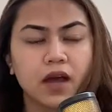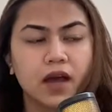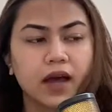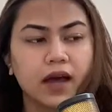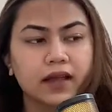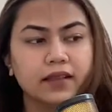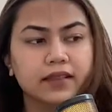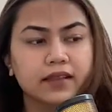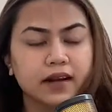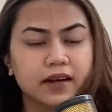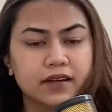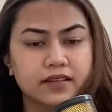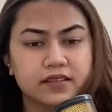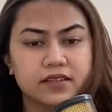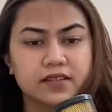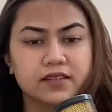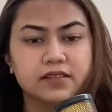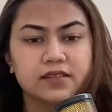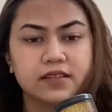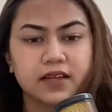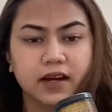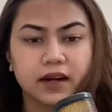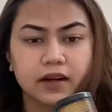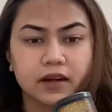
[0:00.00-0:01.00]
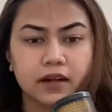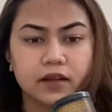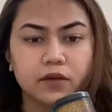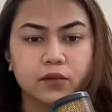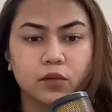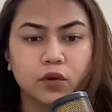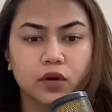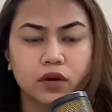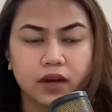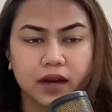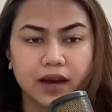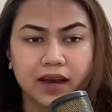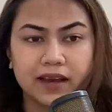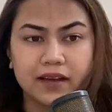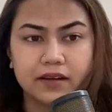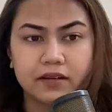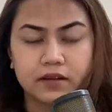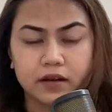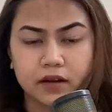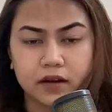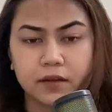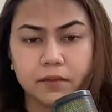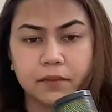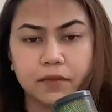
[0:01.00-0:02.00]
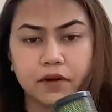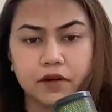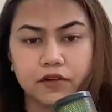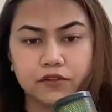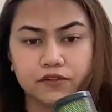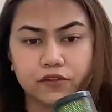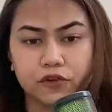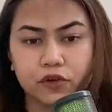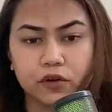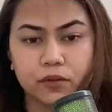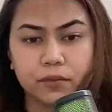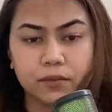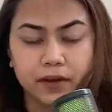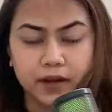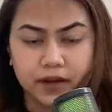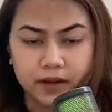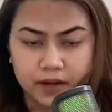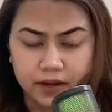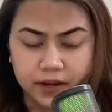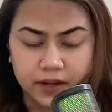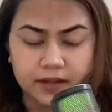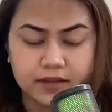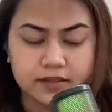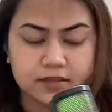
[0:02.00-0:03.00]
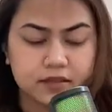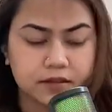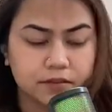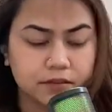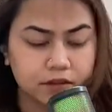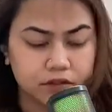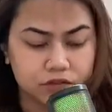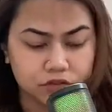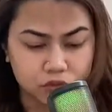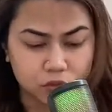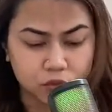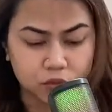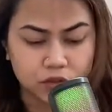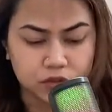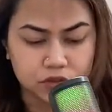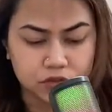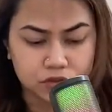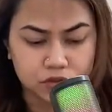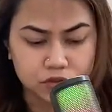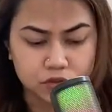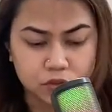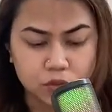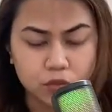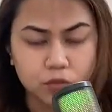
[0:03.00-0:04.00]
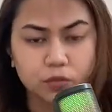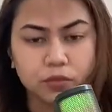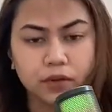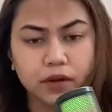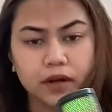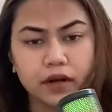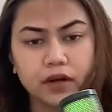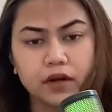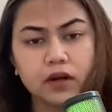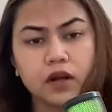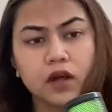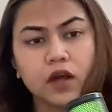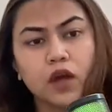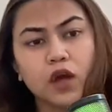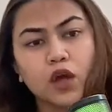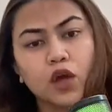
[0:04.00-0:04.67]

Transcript: And that is exactly what I recommend for my clients and my students too, where